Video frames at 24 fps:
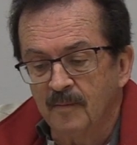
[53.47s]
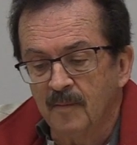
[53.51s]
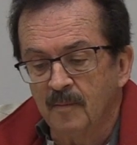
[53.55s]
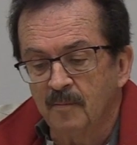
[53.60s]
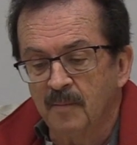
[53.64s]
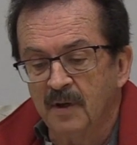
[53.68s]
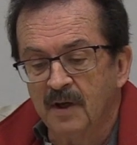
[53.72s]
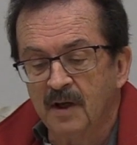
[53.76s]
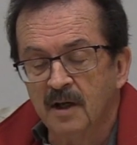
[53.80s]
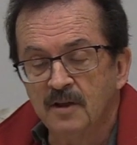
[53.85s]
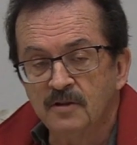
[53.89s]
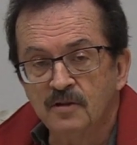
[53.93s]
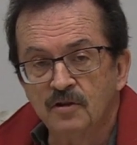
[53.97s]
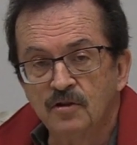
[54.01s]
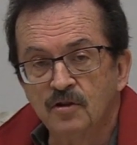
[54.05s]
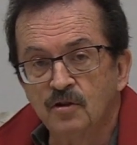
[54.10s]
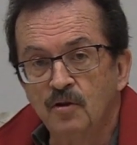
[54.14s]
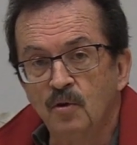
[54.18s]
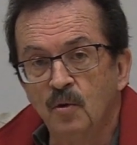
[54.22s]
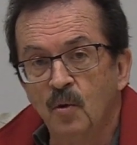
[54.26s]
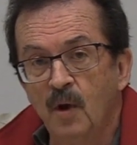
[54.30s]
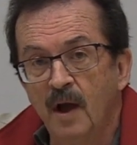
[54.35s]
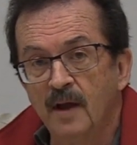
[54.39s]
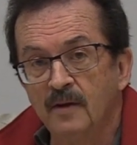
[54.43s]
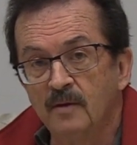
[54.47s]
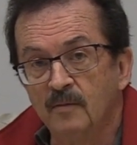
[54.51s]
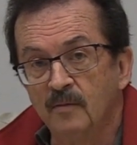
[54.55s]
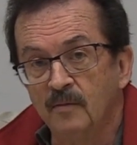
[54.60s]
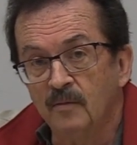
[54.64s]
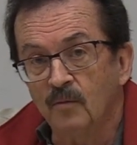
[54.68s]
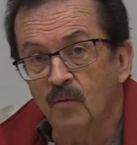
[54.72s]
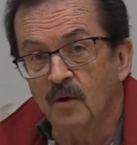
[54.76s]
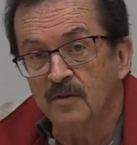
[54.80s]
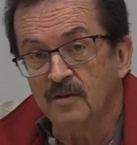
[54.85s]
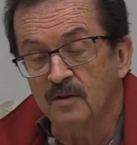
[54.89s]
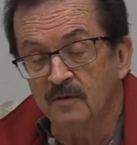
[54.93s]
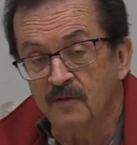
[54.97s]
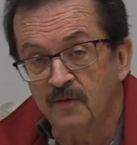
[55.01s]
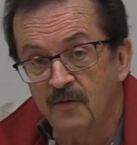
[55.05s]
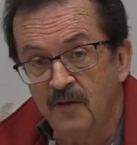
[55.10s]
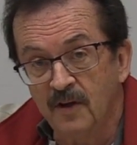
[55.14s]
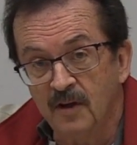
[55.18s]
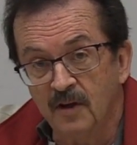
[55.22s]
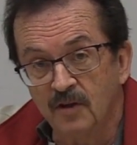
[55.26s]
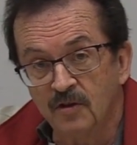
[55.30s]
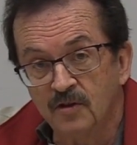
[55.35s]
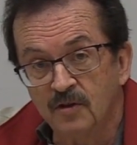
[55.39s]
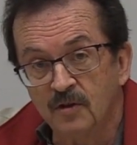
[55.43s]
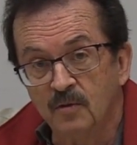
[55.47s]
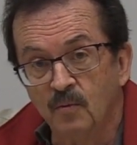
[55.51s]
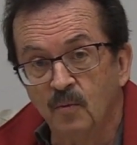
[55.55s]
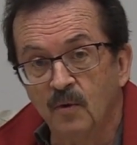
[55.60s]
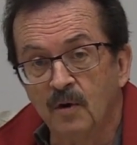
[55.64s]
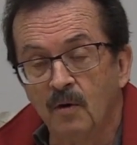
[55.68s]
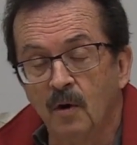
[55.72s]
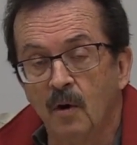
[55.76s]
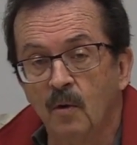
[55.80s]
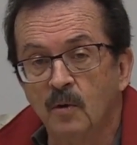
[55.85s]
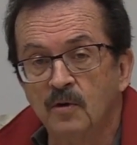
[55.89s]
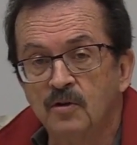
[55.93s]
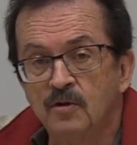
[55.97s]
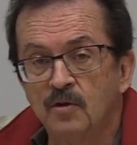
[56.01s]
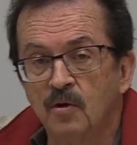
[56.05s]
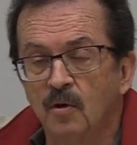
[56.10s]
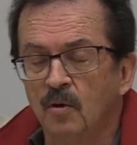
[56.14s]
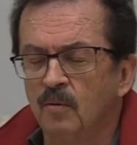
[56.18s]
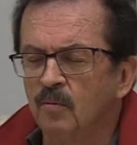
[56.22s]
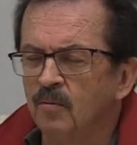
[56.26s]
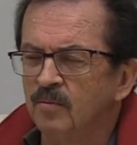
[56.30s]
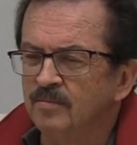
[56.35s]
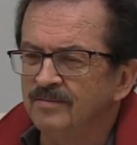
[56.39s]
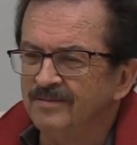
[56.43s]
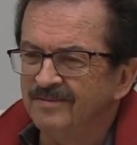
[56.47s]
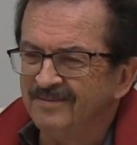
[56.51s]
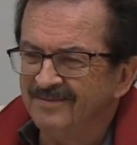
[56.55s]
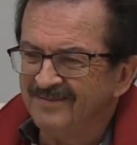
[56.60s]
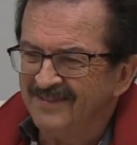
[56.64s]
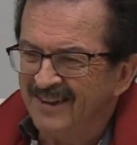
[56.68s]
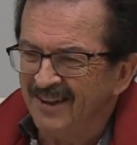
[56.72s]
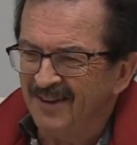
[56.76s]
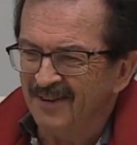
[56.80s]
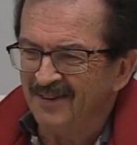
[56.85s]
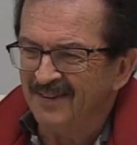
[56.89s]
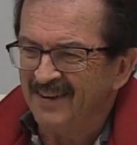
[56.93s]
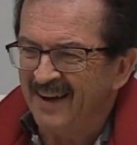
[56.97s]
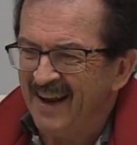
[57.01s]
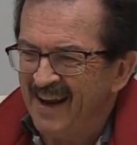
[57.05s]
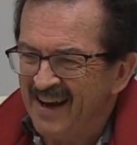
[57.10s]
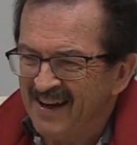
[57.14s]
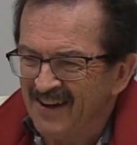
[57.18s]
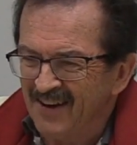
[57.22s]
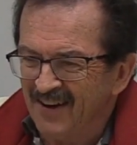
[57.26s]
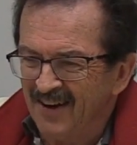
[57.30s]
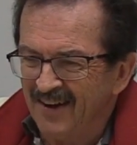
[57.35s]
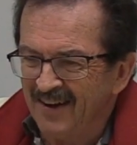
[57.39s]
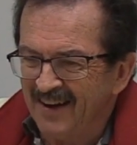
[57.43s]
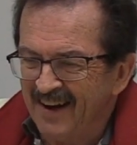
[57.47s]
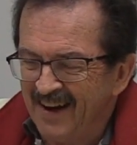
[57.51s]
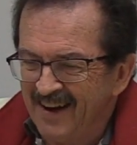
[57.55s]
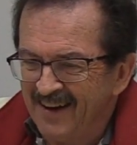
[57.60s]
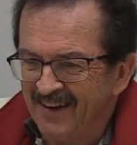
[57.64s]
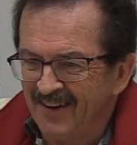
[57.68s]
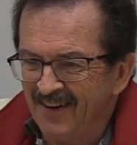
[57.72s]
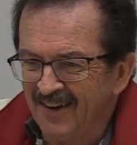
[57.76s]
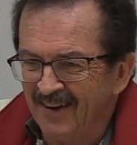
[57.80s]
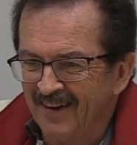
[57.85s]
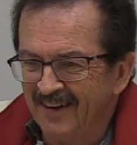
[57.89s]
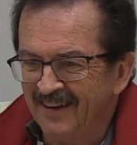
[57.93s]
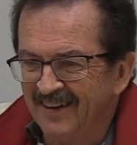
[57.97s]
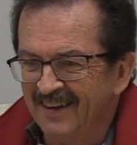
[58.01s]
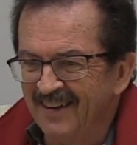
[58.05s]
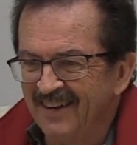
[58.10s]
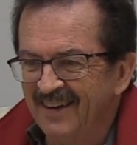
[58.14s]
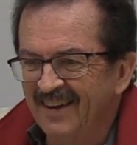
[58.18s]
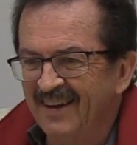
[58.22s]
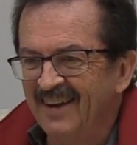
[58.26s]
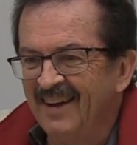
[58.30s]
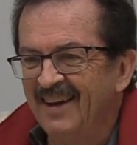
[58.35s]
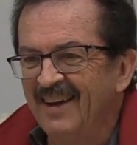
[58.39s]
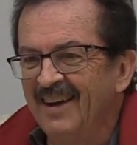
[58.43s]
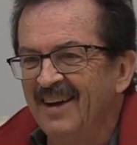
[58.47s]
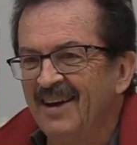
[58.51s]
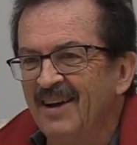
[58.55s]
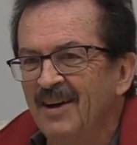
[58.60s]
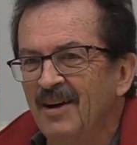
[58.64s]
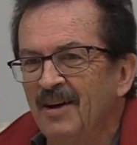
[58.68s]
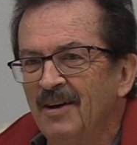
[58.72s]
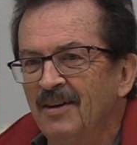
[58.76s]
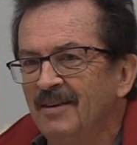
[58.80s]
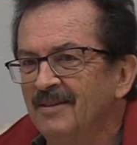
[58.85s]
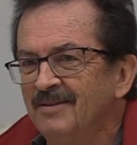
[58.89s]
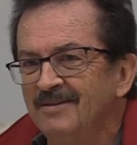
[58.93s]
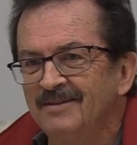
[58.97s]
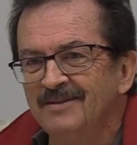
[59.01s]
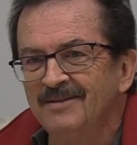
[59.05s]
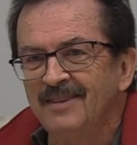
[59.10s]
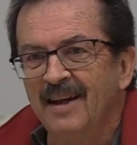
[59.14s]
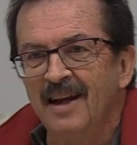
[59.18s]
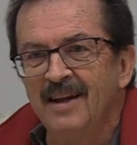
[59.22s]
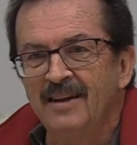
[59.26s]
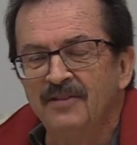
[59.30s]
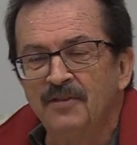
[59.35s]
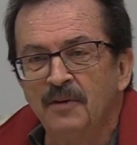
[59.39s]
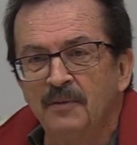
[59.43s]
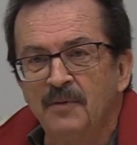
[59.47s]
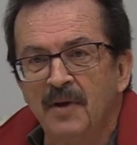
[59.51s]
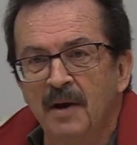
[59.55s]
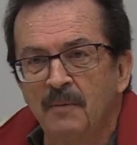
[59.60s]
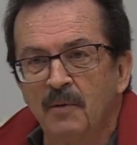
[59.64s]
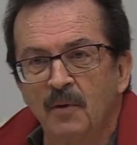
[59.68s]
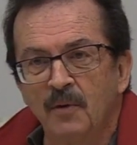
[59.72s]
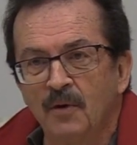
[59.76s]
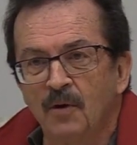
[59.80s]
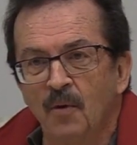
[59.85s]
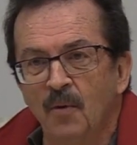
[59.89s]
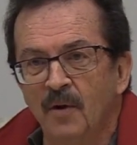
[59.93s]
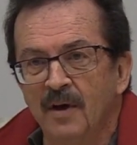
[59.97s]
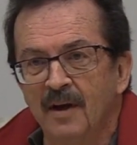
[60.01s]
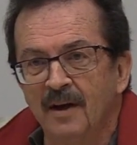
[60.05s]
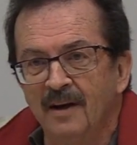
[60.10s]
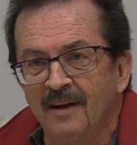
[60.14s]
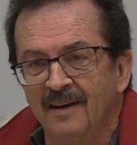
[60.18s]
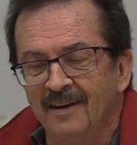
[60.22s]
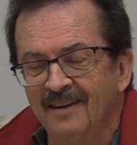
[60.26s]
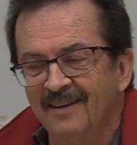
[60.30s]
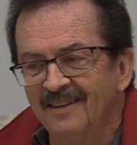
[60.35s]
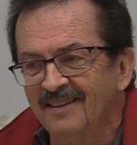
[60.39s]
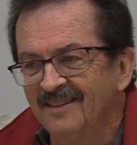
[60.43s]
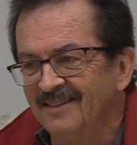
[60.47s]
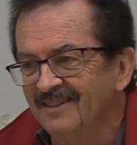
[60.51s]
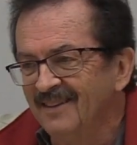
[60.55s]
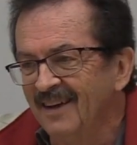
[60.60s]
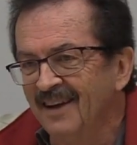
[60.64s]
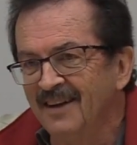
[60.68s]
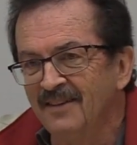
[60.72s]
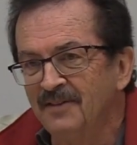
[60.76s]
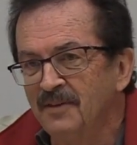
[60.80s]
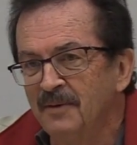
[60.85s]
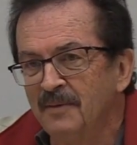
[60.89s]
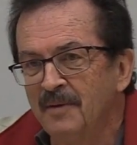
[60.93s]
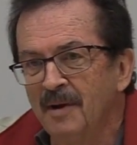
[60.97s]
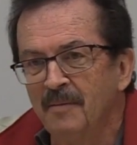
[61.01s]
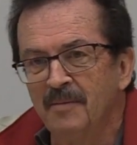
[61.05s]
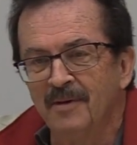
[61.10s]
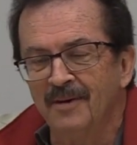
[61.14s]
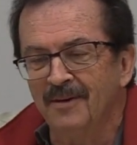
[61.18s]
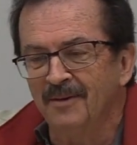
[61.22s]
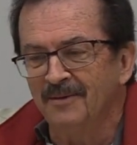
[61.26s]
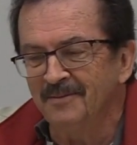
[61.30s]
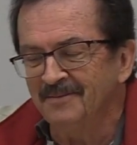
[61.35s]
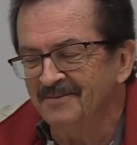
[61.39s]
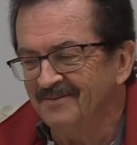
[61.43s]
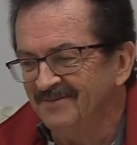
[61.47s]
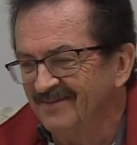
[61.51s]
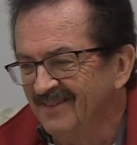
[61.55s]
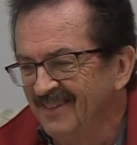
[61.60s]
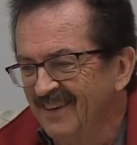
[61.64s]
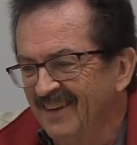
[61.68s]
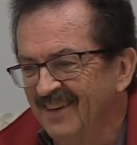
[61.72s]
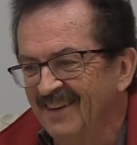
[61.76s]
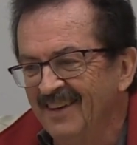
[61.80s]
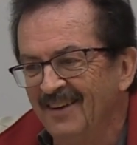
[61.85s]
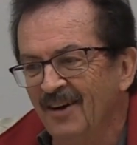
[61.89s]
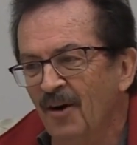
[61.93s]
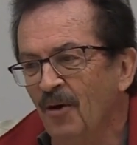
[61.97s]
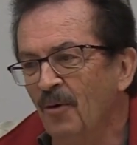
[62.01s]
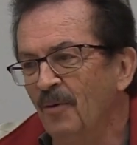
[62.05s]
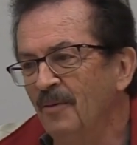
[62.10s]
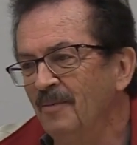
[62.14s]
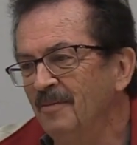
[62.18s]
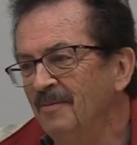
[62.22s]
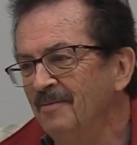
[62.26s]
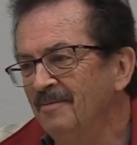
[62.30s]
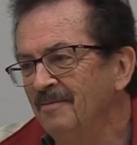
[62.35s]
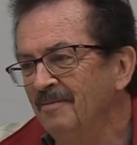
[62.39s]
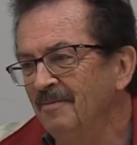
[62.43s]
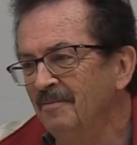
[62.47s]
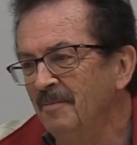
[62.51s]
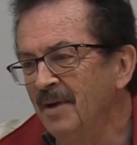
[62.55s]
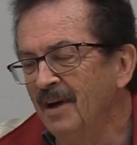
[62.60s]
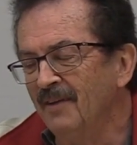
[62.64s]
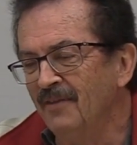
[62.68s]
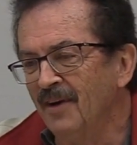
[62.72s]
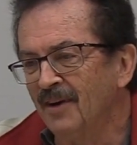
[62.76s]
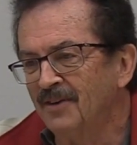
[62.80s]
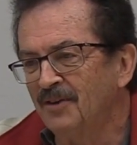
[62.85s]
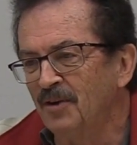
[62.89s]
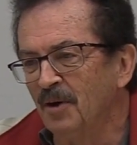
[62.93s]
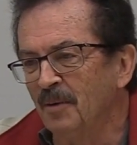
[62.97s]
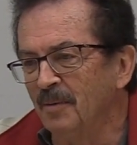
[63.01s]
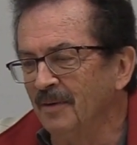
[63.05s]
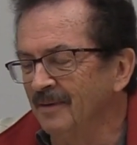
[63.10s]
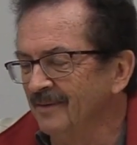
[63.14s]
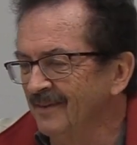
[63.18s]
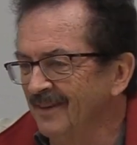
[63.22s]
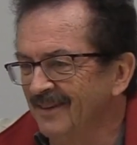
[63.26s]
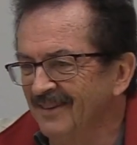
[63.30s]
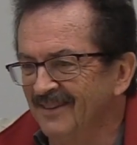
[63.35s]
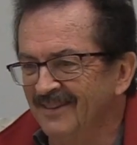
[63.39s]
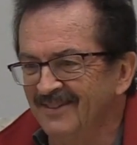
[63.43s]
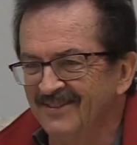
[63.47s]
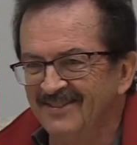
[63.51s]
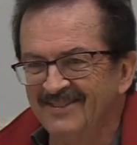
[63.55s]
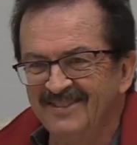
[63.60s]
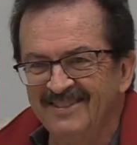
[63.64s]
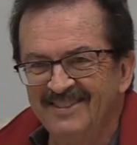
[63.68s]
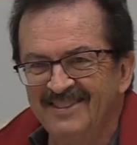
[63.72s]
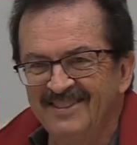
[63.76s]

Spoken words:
because the school wasn't finished, we were always told, you know, hang on. End of September we're going in. End of September, no. Oh, middle of October, no.